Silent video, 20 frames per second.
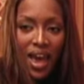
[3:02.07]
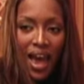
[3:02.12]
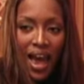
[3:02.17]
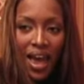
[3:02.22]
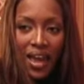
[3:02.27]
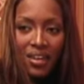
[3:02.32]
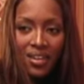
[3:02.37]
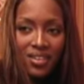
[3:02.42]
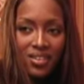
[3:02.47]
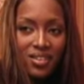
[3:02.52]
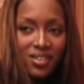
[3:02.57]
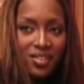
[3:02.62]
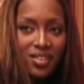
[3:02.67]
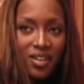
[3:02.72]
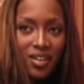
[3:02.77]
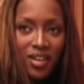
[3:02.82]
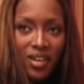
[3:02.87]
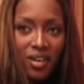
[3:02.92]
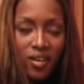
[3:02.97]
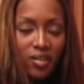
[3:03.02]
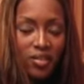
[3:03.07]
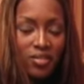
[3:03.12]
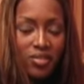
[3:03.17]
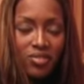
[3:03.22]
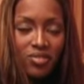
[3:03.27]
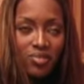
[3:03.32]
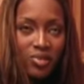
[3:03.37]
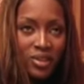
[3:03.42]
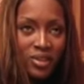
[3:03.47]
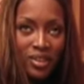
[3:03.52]
and
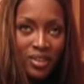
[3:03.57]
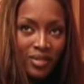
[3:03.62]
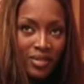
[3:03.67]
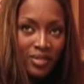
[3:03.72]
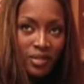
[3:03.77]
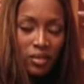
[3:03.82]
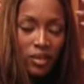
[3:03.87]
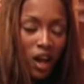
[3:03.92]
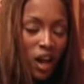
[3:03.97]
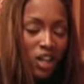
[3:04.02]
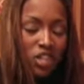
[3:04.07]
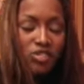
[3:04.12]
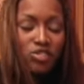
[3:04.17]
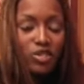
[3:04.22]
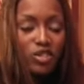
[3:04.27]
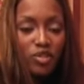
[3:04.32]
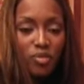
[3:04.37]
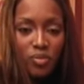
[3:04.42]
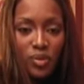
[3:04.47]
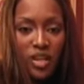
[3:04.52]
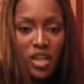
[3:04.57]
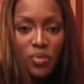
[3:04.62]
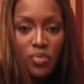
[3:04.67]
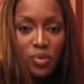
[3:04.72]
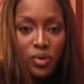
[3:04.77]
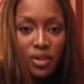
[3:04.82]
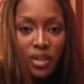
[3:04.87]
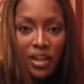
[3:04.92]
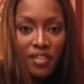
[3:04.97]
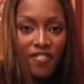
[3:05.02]
with hundreds of
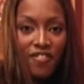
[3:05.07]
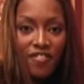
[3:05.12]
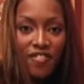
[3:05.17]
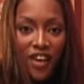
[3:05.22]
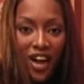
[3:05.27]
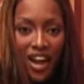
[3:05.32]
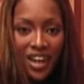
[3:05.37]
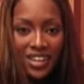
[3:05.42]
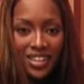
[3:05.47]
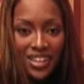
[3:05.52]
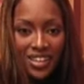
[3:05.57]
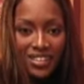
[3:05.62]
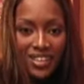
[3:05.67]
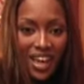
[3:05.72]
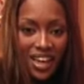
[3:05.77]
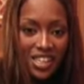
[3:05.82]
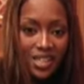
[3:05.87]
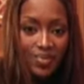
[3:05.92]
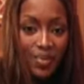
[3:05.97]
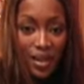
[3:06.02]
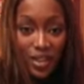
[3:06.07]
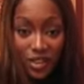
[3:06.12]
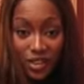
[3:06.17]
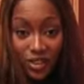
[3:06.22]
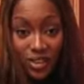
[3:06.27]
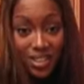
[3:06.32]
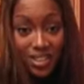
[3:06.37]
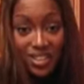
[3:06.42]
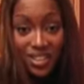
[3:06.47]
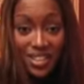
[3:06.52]
people and finding that special
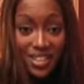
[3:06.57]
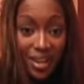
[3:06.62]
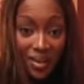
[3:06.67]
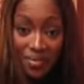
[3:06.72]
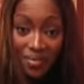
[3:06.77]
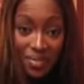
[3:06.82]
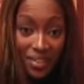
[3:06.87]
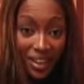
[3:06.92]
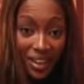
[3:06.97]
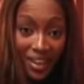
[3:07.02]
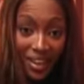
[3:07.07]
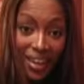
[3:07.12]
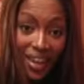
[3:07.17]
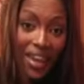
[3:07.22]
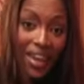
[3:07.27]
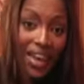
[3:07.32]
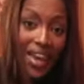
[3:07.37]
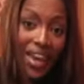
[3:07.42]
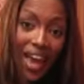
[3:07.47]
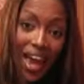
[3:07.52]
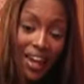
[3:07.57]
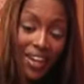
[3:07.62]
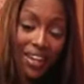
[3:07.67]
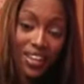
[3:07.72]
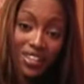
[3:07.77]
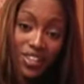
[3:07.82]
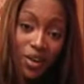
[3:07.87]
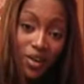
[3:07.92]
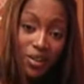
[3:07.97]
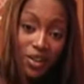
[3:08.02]
little something and
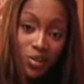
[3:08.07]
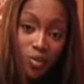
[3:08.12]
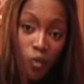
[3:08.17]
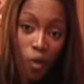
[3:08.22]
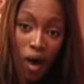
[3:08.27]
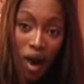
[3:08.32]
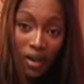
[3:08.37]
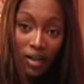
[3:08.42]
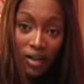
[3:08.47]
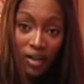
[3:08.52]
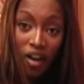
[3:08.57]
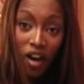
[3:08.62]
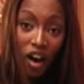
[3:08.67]
there's only one